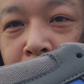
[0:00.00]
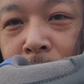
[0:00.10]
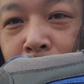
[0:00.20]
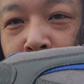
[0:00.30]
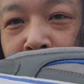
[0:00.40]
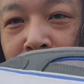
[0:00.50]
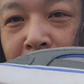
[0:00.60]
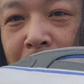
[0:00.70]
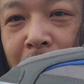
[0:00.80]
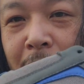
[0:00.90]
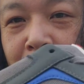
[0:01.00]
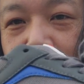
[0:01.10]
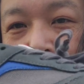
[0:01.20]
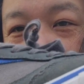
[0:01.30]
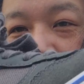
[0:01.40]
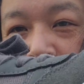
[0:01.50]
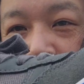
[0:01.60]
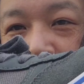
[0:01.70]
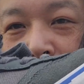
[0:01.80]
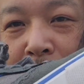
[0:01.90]
$12.50. I
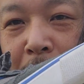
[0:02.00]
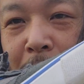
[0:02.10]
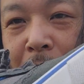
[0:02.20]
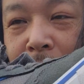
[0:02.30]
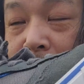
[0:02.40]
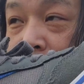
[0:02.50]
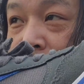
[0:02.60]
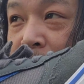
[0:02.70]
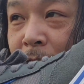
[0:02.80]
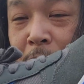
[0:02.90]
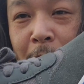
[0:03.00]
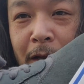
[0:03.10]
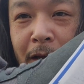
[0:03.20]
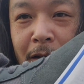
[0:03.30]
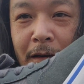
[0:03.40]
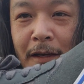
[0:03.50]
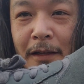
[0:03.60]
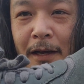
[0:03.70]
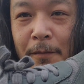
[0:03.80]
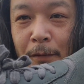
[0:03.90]
got it for, like, you might get lucky
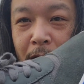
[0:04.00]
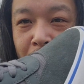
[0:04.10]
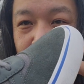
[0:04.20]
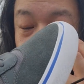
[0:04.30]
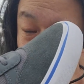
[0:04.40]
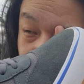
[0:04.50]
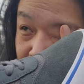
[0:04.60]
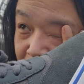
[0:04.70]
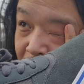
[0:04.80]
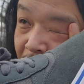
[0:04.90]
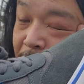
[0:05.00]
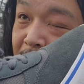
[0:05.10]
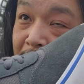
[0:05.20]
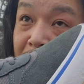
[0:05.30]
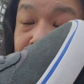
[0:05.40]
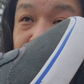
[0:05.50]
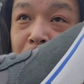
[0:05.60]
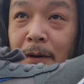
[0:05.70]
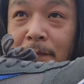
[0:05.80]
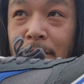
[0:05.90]
like me. Like I've seen
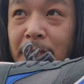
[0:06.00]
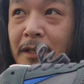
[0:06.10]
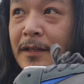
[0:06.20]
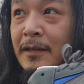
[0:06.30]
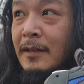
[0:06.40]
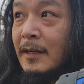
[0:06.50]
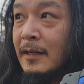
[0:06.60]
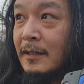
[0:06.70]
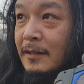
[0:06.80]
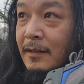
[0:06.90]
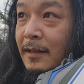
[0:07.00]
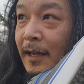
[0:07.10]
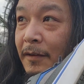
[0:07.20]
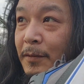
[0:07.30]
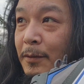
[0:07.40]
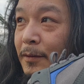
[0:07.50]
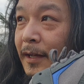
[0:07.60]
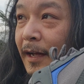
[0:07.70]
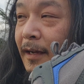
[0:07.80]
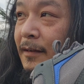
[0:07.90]
$12.50 label
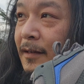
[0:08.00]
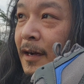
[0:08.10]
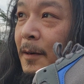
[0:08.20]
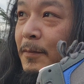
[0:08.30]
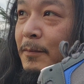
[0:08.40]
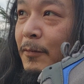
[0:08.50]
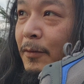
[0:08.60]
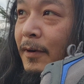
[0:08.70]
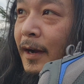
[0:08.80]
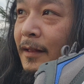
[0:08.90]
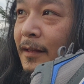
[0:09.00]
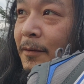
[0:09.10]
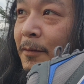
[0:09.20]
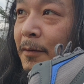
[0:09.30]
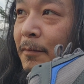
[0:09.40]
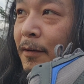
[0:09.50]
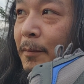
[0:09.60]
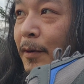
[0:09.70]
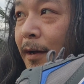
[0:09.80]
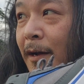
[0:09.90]
like couple more at the Walmart,
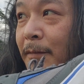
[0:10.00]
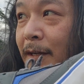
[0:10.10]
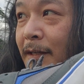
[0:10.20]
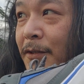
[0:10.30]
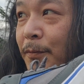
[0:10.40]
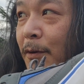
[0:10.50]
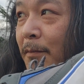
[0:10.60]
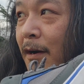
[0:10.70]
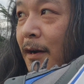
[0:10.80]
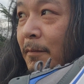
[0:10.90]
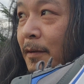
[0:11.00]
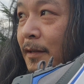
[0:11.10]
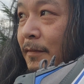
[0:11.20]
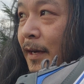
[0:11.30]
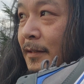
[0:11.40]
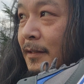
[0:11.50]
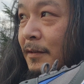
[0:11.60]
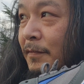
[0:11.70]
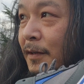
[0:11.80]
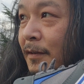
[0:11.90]
but I mean each Walmart I believe has
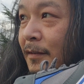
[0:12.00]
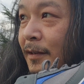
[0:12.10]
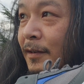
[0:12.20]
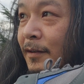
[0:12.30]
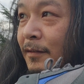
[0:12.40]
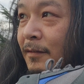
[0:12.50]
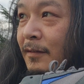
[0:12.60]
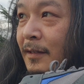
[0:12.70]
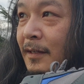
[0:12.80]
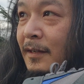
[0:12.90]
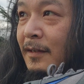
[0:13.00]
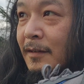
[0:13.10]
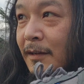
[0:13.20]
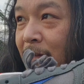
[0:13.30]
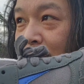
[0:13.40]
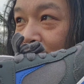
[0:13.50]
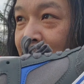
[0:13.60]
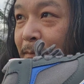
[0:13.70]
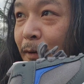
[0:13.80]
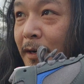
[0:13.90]
different, you know,
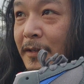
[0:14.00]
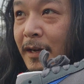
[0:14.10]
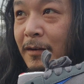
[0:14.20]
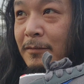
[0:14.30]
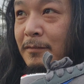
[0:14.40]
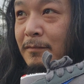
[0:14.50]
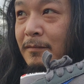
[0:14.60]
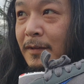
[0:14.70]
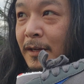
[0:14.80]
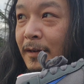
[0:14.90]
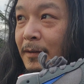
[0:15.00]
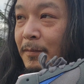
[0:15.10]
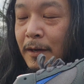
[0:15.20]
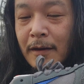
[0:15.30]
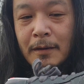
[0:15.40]
it's marked down, you know. But